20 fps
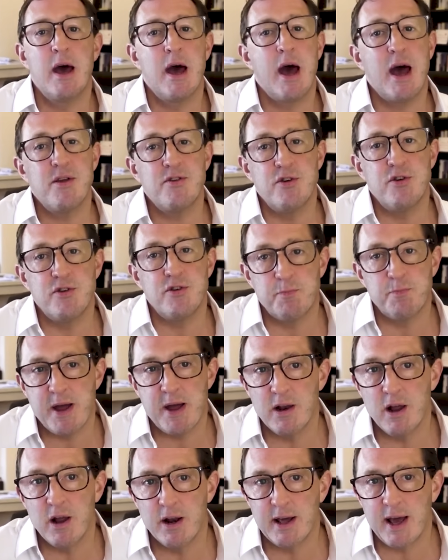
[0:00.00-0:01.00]
as you
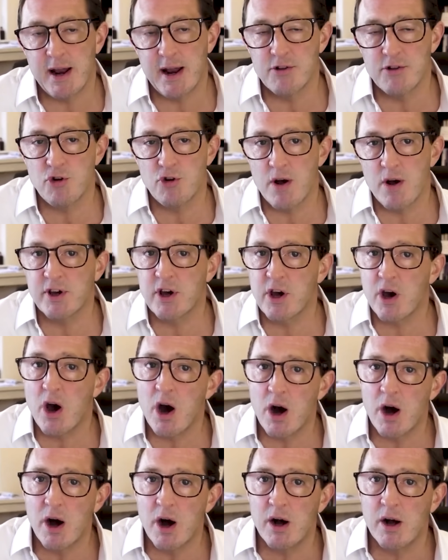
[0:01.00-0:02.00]
spent learning how to drive a
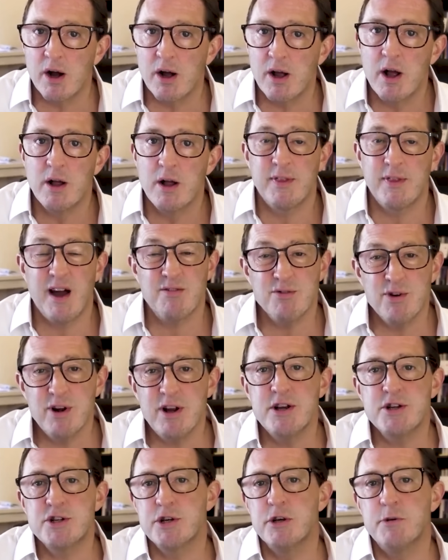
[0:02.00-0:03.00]
car, that
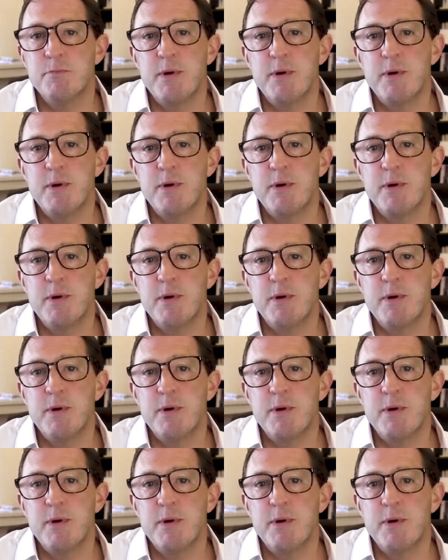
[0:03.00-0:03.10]
really should